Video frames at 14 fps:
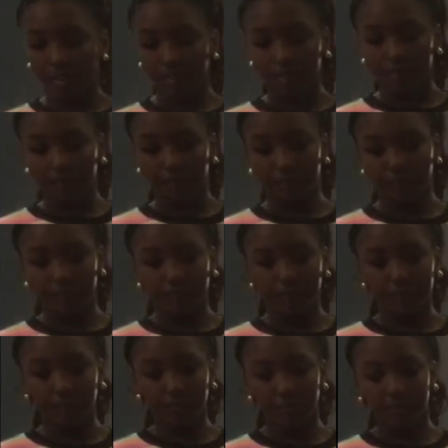life. It just like
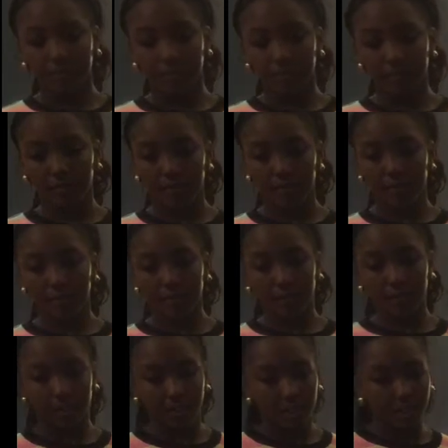was the start of me
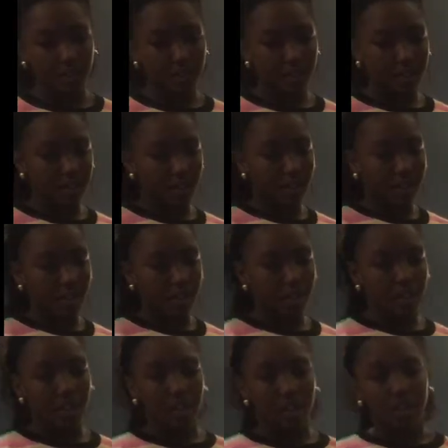being an adult to me.
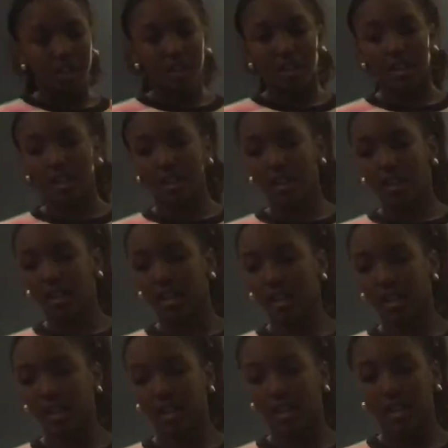It's kind of hard to explain,
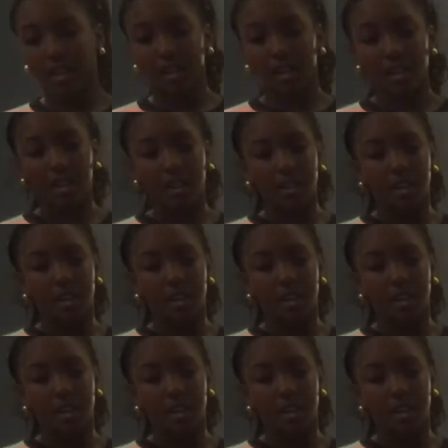but that's why